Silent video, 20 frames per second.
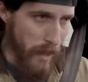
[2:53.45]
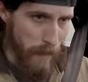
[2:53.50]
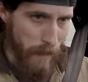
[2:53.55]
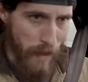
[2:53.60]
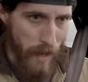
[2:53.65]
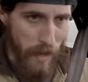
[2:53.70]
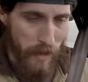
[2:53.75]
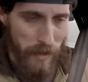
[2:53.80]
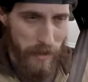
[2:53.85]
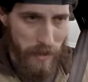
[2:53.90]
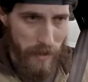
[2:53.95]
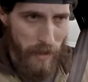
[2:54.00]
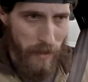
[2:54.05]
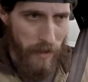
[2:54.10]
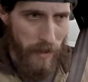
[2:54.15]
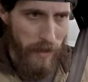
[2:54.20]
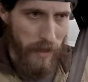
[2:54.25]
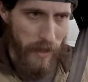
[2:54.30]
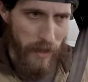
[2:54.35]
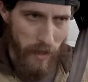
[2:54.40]
Brown
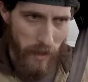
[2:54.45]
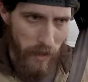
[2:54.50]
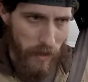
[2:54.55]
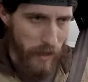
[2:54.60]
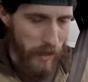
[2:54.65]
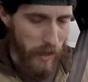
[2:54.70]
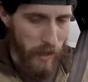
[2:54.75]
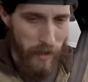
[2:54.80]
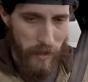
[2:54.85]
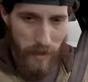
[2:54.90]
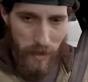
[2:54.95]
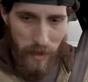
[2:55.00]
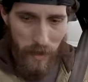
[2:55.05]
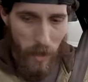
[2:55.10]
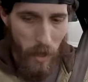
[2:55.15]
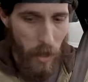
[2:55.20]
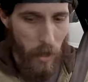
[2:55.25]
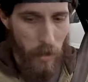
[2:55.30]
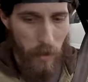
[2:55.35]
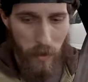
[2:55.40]
interior, I think they call it
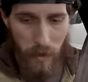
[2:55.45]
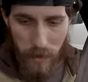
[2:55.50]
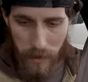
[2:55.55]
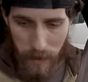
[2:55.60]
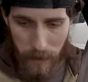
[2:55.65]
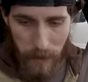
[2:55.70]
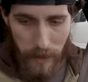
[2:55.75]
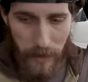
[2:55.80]
oak or something